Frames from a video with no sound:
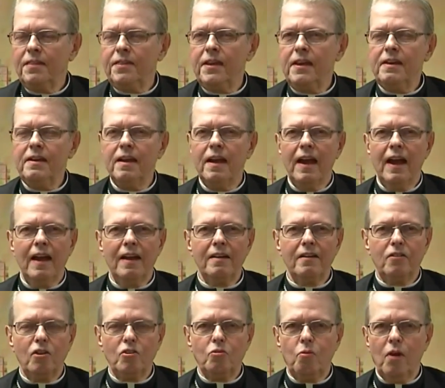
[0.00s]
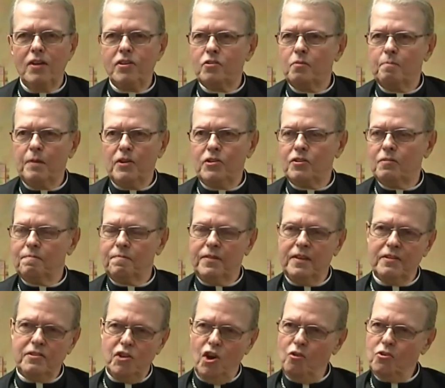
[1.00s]
The uh, good question, Bishop.
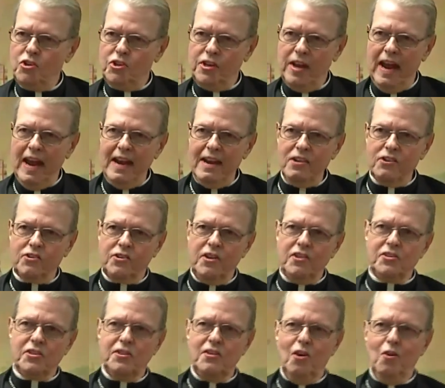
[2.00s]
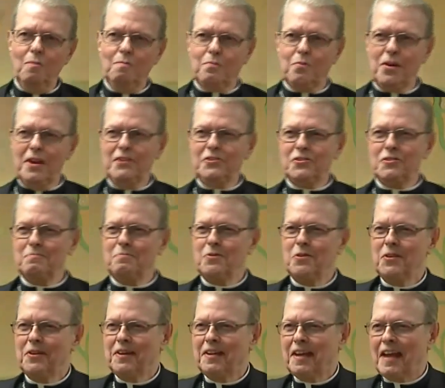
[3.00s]
There's no change. There's an old
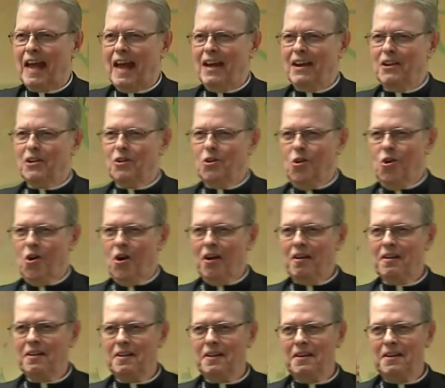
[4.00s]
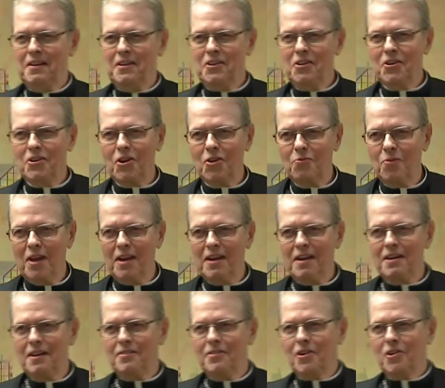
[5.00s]
principle in canon law. You can read
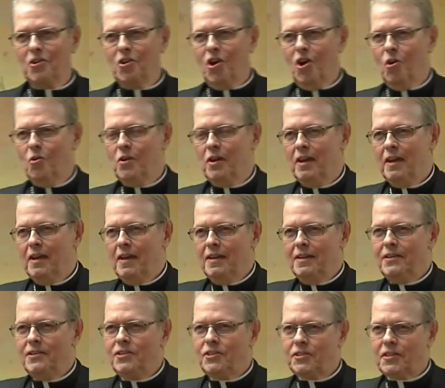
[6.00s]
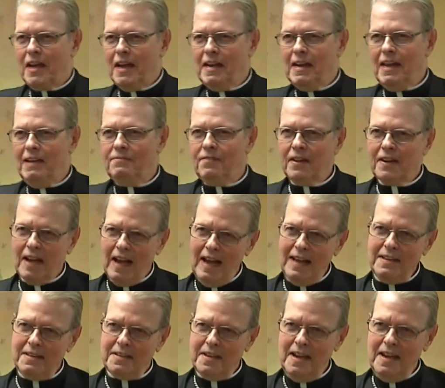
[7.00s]
it in the code: sede
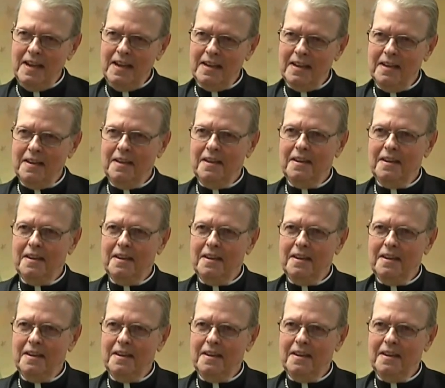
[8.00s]
vacante,